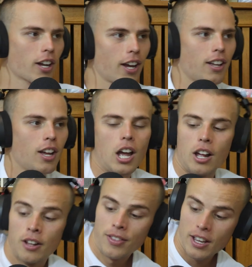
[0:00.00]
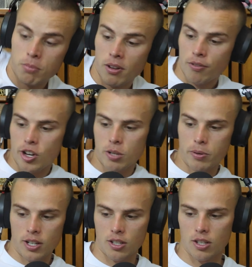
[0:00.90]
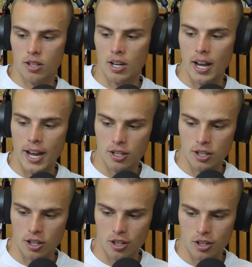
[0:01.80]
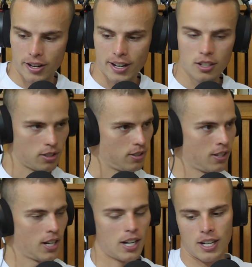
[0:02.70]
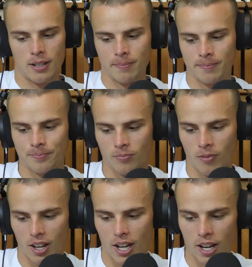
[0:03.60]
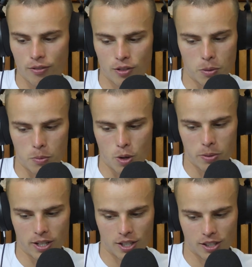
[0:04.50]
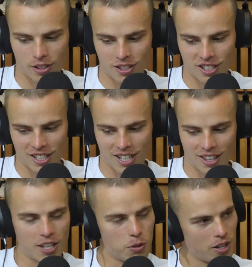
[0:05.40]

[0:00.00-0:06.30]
Okay. That was my first prediction that I actually got correct. I had a few more predictions. These